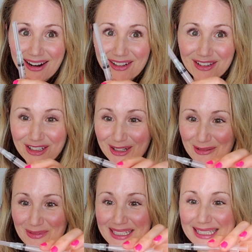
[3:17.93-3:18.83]
look
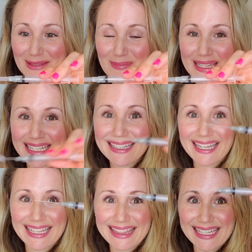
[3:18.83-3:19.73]
really big
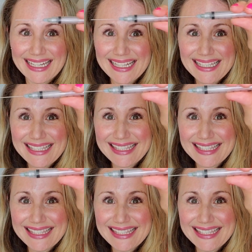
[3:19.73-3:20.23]
like this,